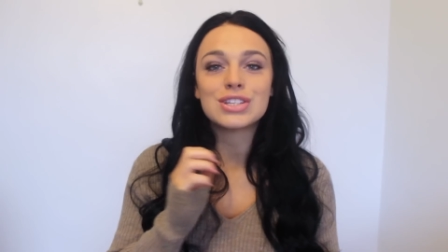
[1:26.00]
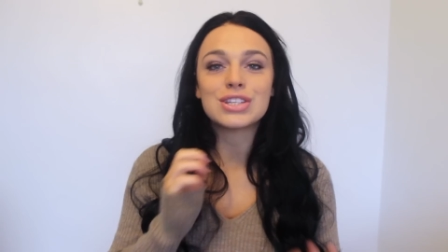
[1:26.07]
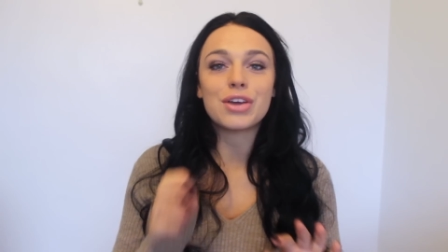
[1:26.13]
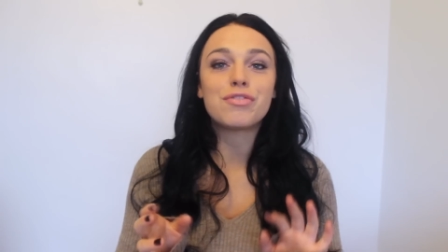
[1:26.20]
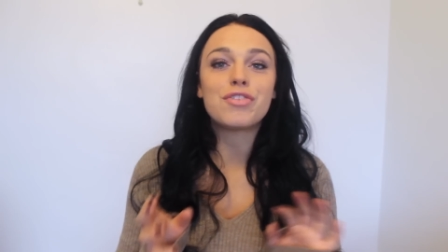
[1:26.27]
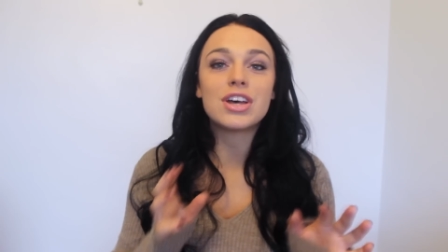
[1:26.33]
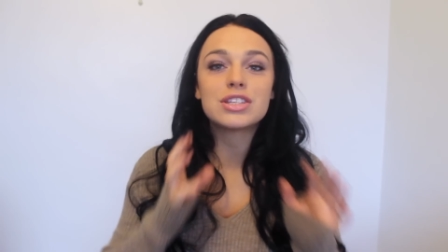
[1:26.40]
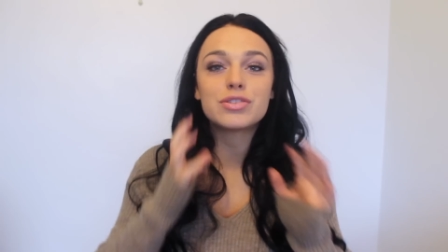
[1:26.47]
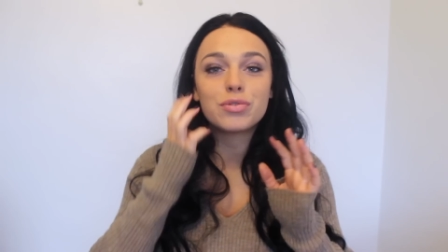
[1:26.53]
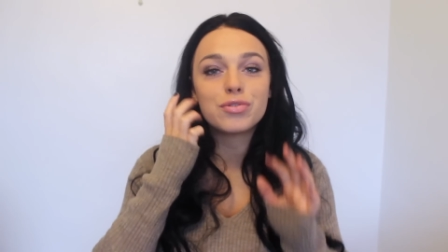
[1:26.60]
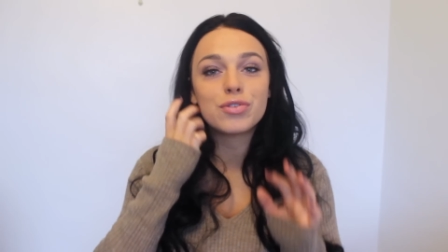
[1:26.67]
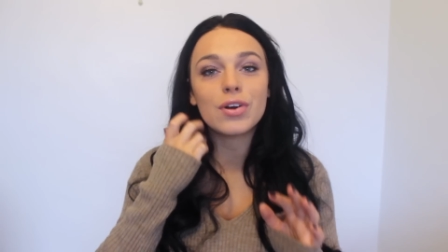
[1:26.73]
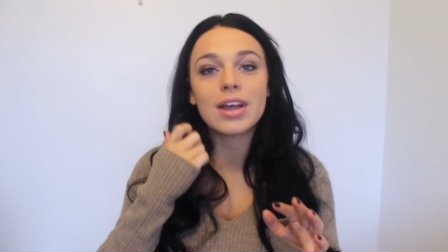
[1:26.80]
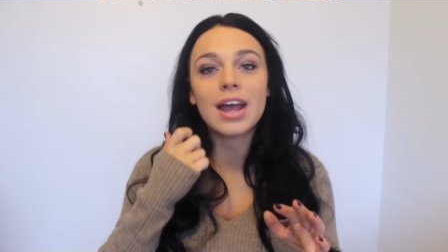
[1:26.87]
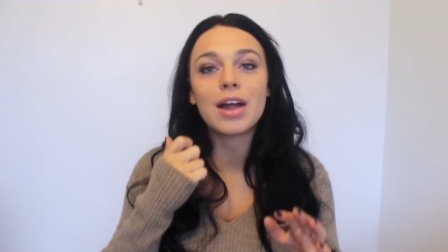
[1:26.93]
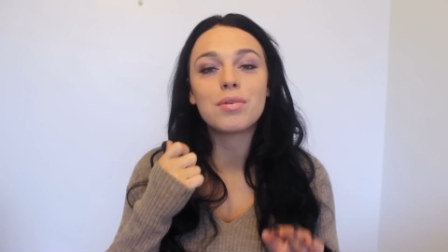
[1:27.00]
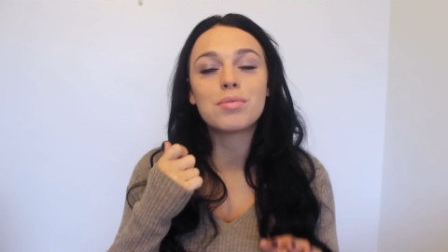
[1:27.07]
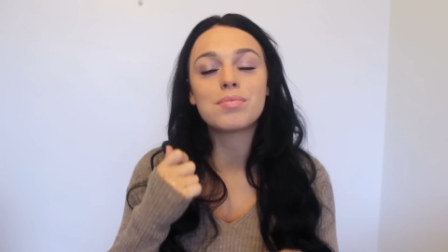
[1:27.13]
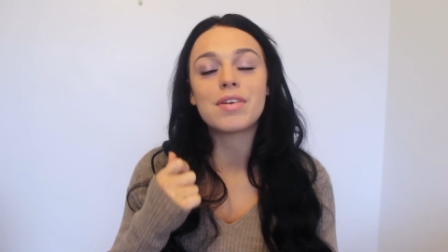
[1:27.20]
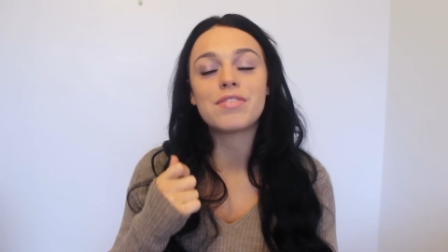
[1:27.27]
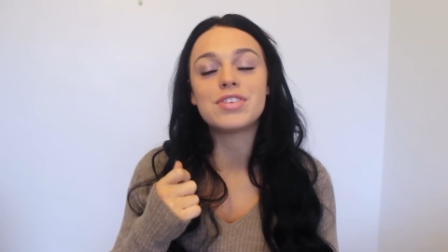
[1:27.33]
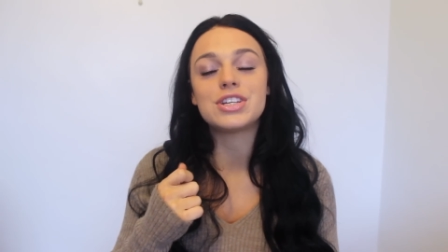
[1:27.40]
So first of all, before I carry
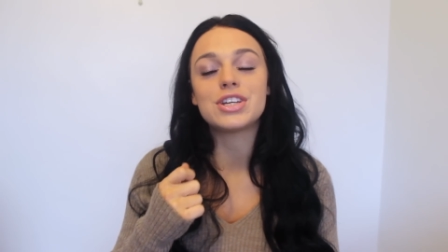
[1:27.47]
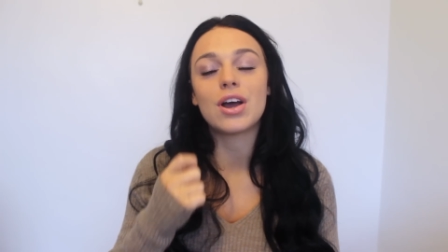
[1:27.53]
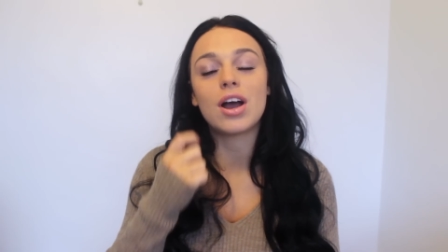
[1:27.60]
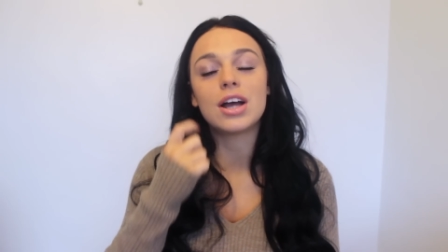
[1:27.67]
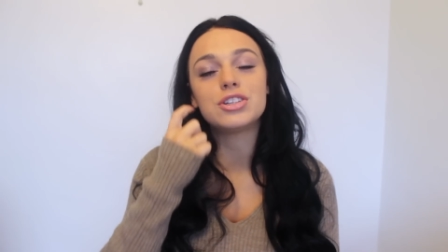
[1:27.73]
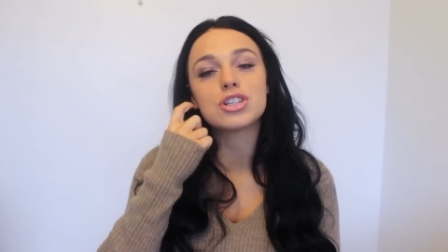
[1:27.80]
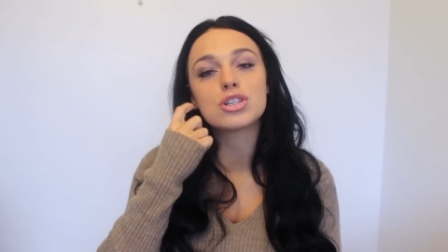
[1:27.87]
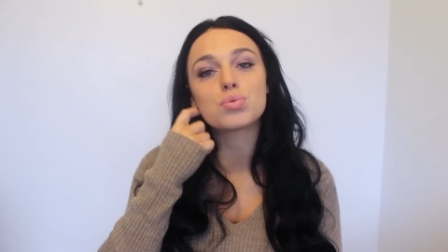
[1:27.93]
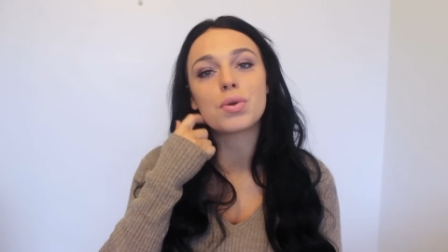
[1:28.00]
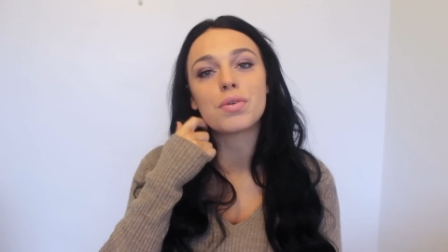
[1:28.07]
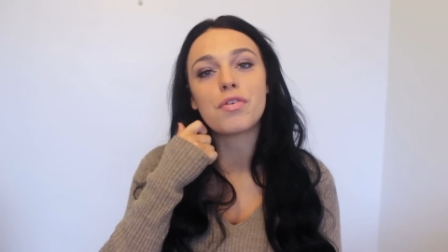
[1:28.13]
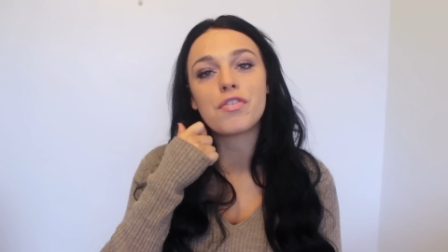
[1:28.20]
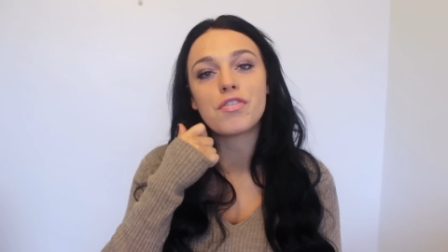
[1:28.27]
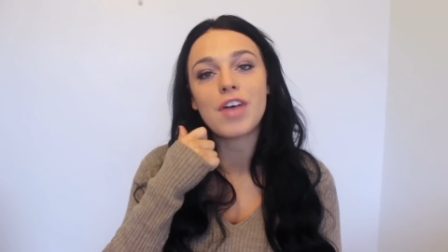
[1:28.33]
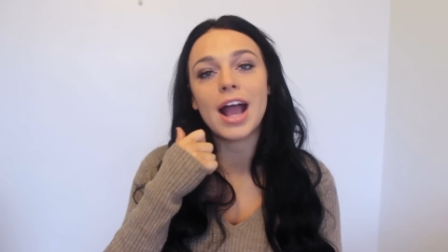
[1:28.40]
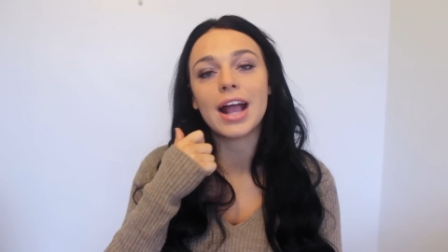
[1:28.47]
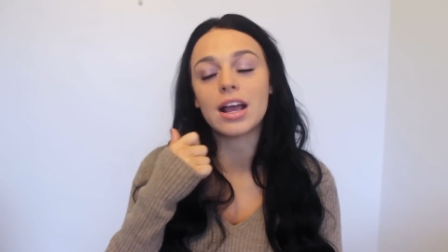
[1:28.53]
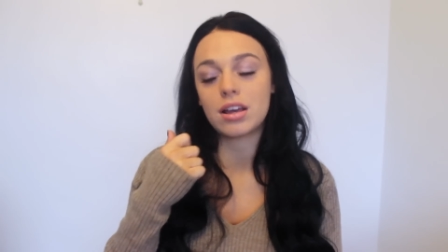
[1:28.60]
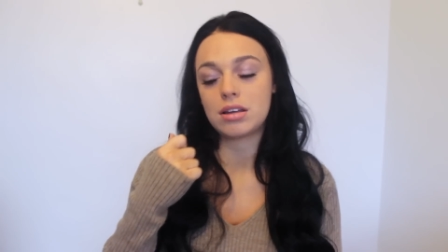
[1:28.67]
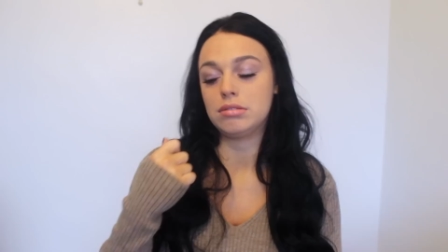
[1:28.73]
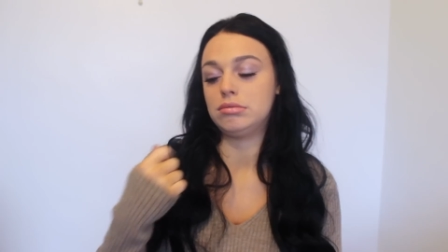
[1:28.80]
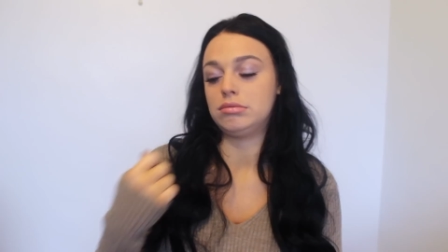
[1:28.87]
on with my video, I just want to
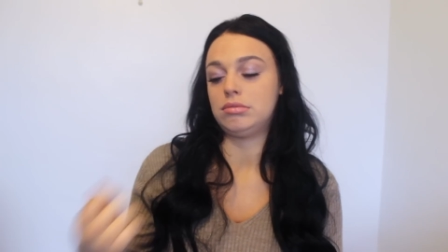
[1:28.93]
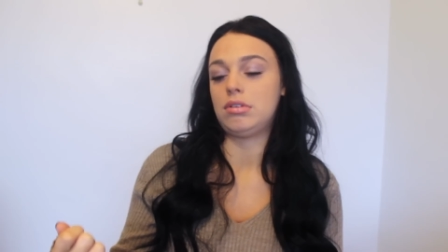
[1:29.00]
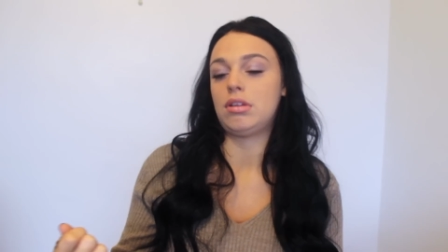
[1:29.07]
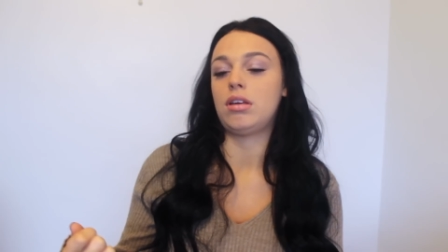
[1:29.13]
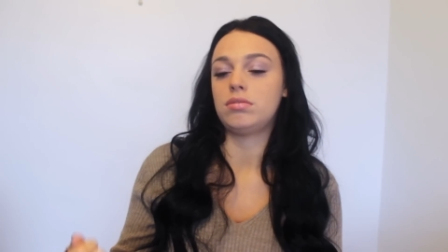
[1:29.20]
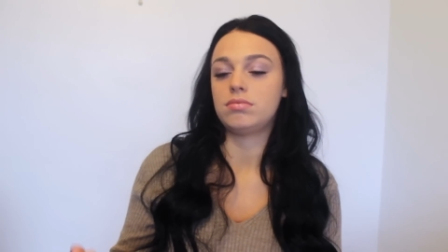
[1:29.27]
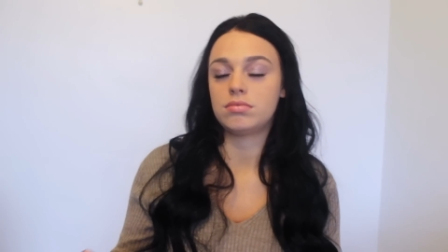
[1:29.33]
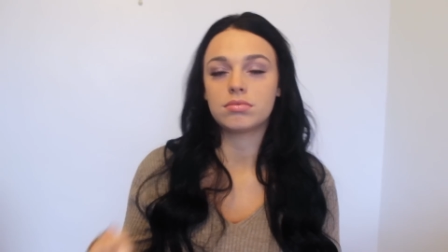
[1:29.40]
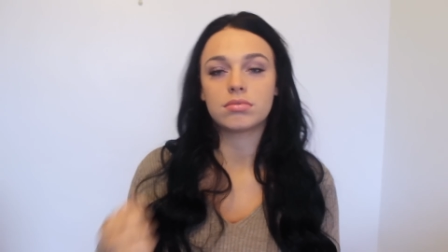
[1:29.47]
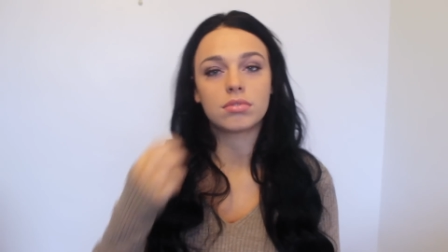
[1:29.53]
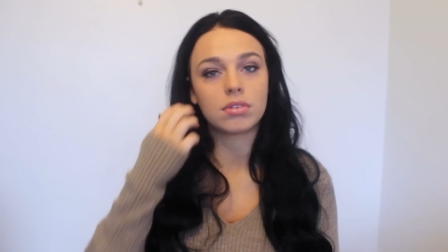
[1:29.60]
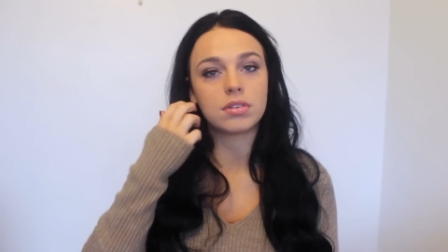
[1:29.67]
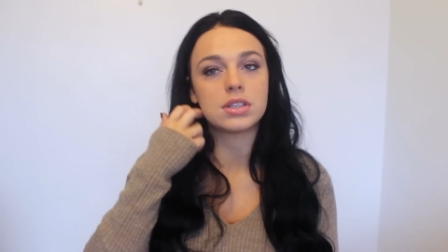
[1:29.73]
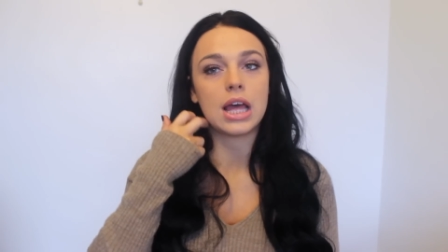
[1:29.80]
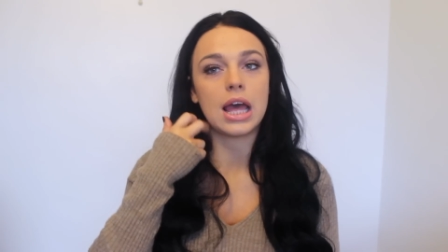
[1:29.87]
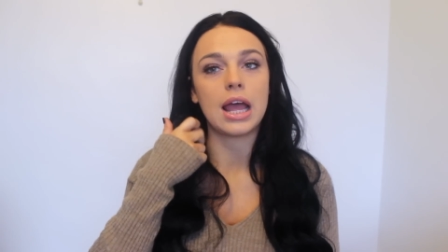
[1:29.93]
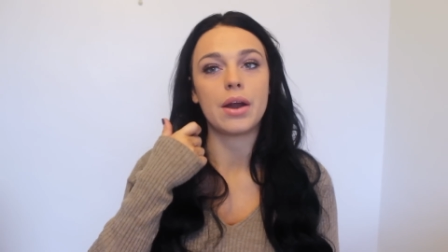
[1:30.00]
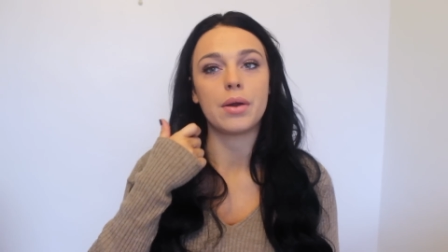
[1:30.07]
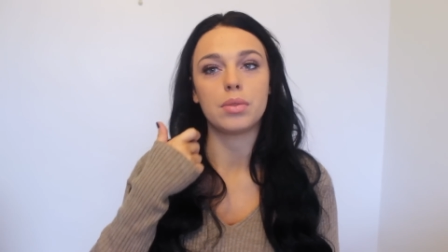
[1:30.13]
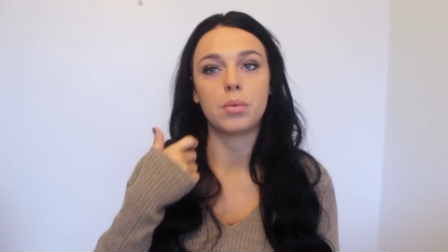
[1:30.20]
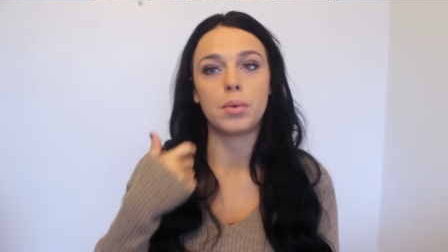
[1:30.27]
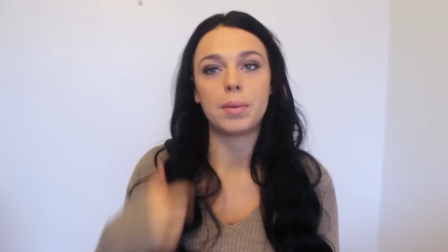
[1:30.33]
thank the
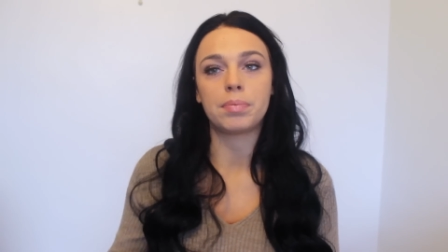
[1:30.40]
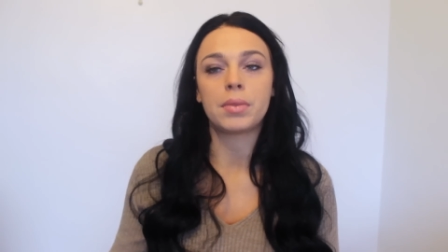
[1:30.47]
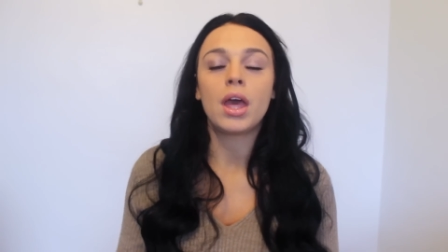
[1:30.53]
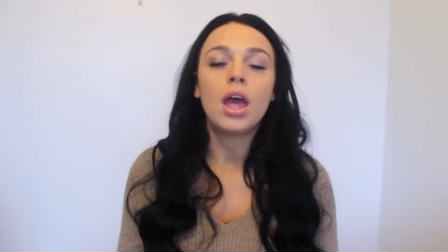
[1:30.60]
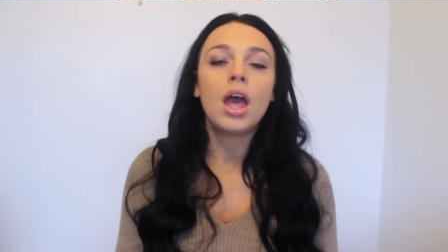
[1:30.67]
hair in the way.